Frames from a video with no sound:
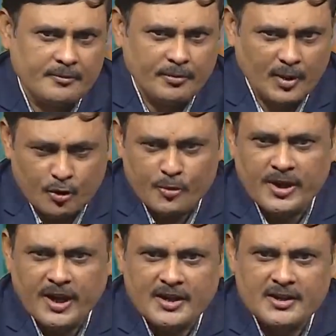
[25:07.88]

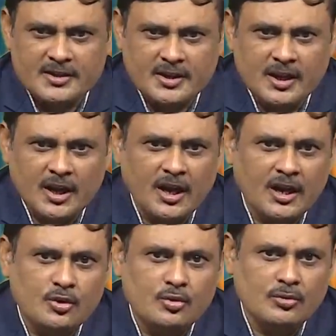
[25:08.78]
prominent
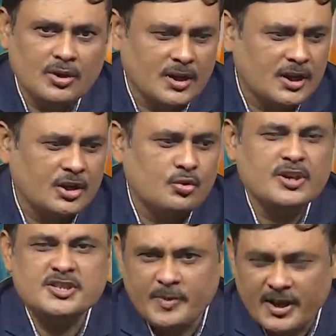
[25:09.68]
to
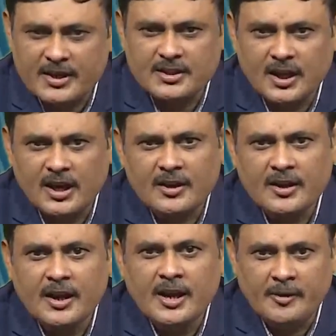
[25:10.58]
explain the
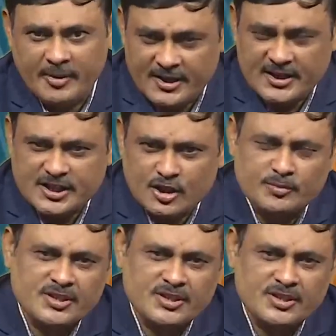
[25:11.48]
variation of the